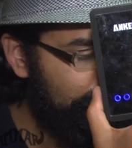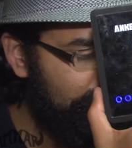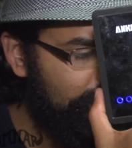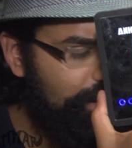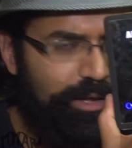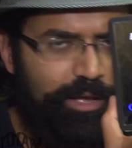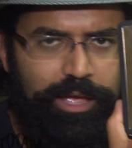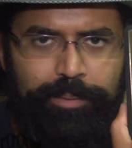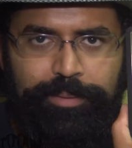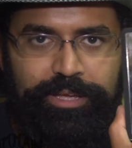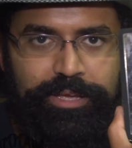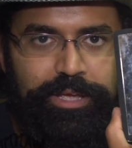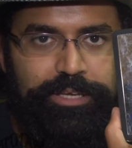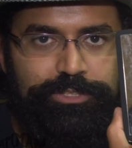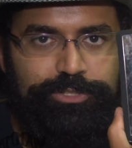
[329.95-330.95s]

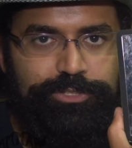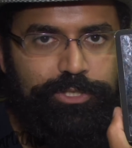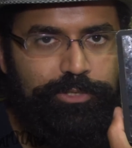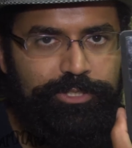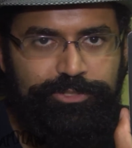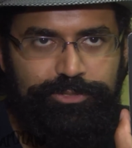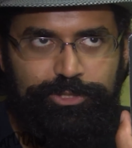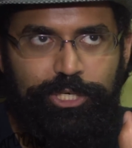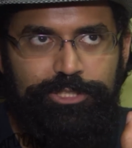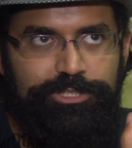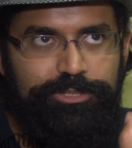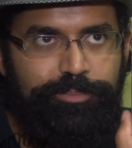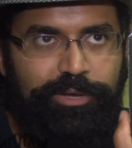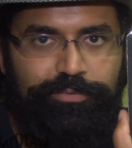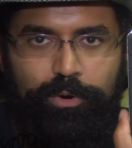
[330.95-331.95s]
mAh, so this
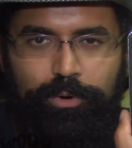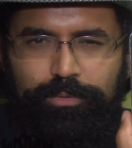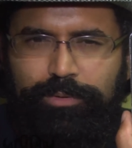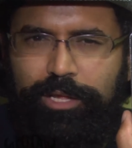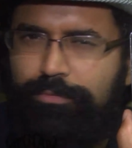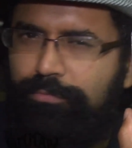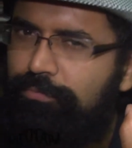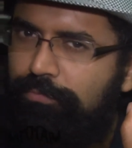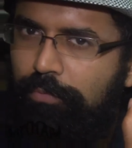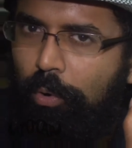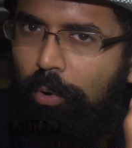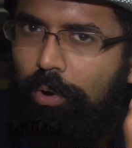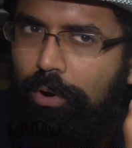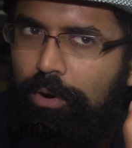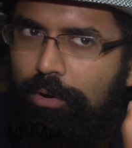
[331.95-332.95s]
charges my phone like
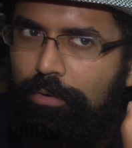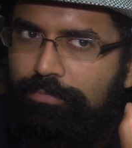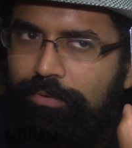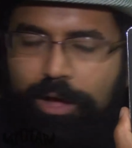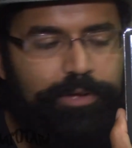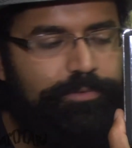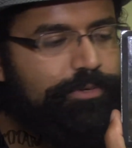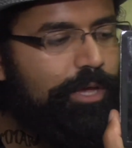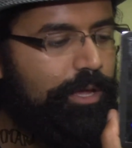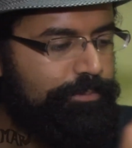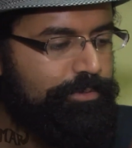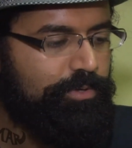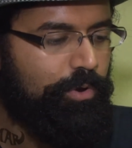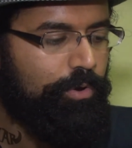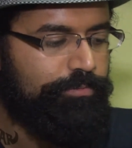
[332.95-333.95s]
4 or 5
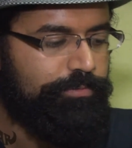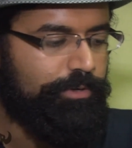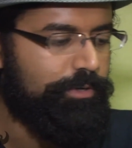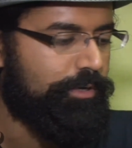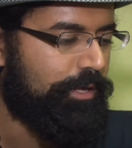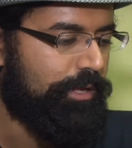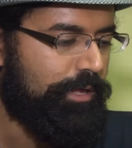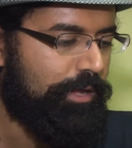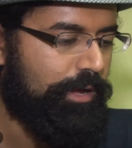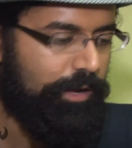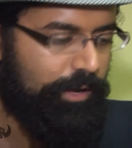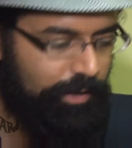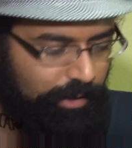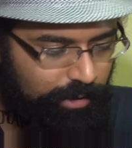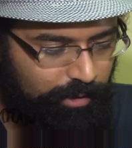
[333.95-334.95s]
times over.
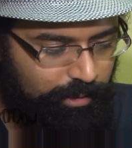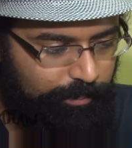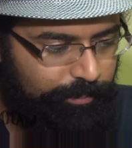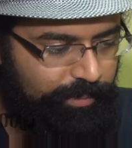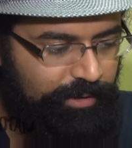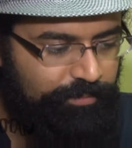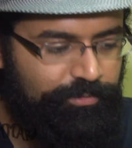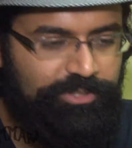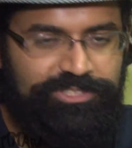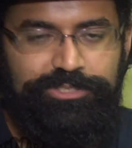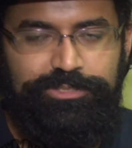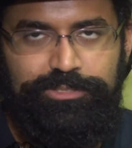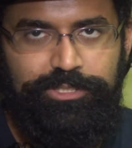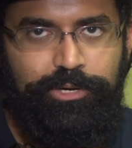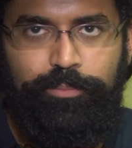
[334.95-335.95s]
And of course,
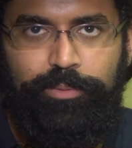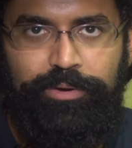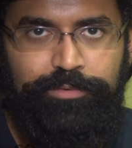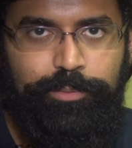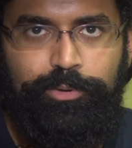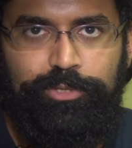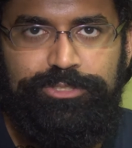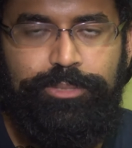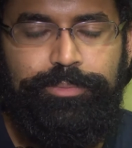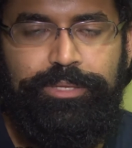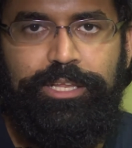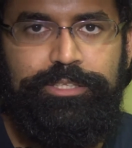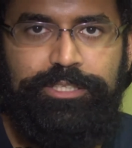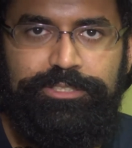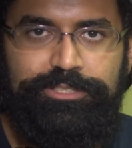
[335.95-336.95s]
it's, whenever you pull something
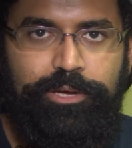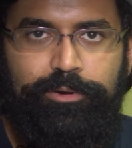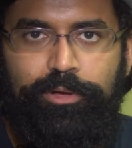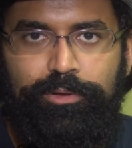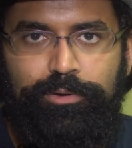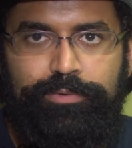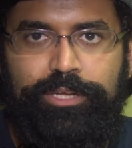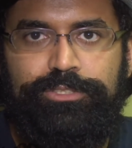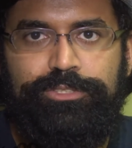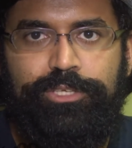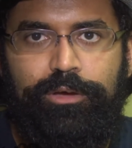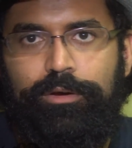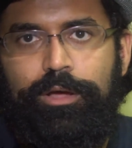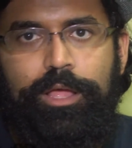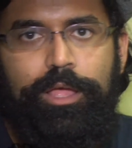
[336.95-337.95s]
like this out, all your friends
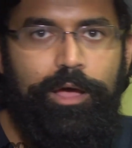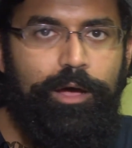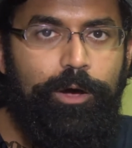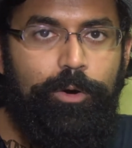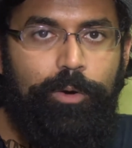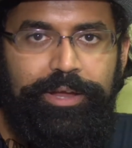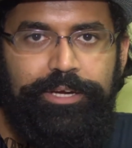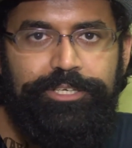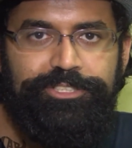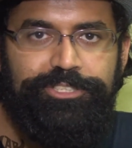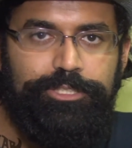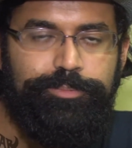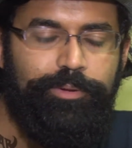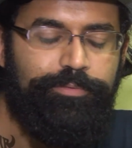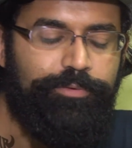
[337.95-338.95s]
go, "Oh, I need to
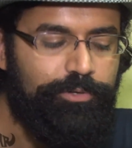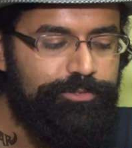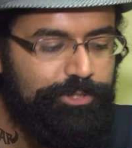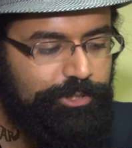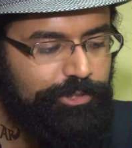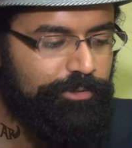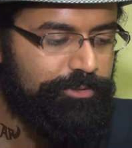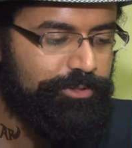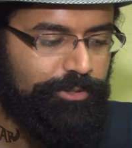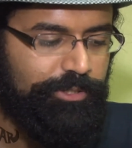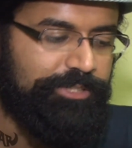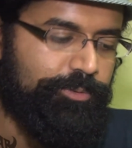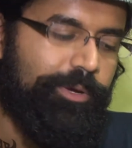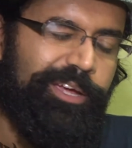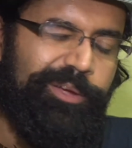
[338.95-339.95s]
charge my phone too." So
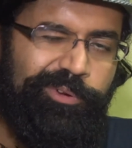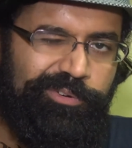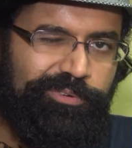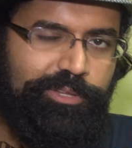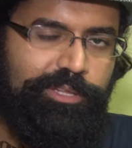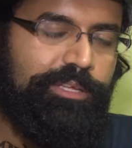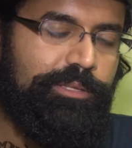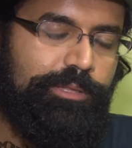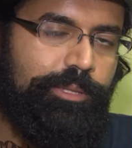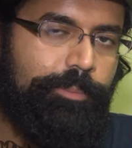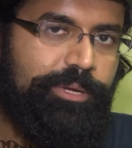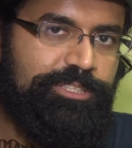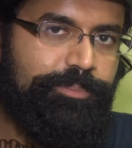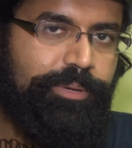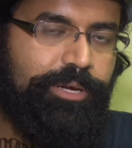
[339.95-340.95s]
that's why I went for the
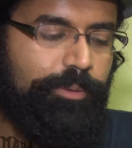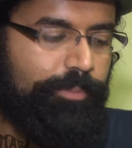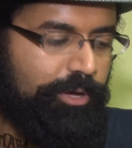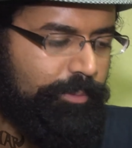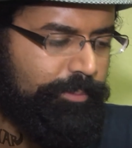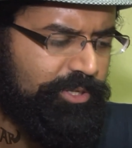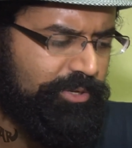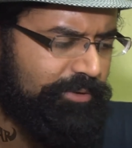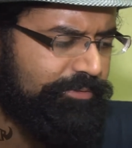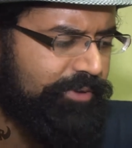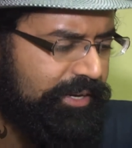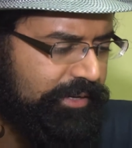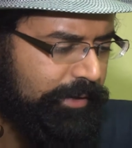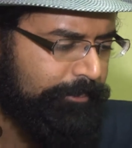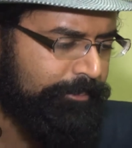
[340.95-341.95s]
much bigger model. But you can
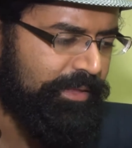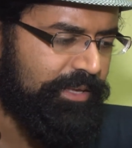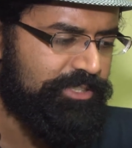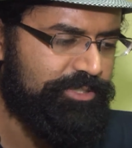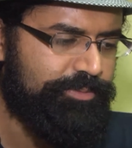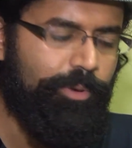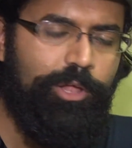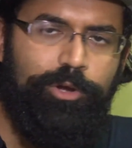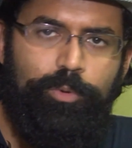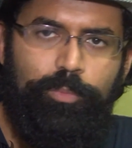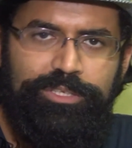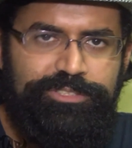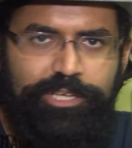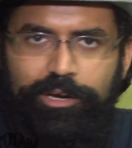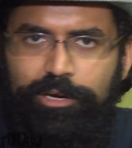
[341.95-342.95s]
find smaller
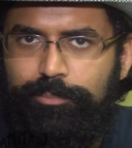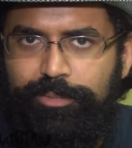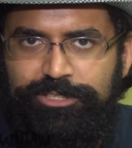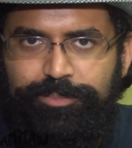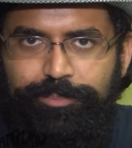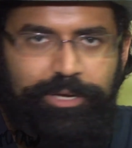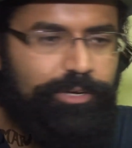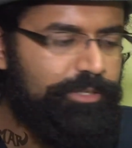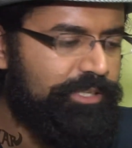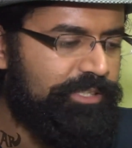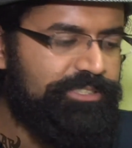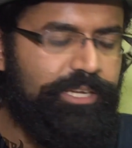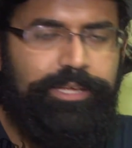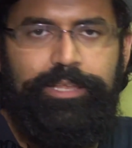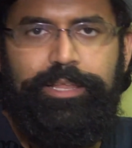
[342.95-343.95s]
ones that aren't much bigger than,
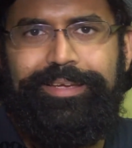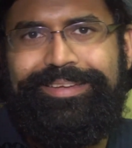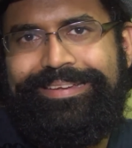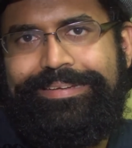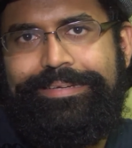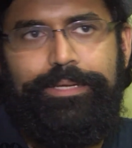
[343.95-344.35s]
say, like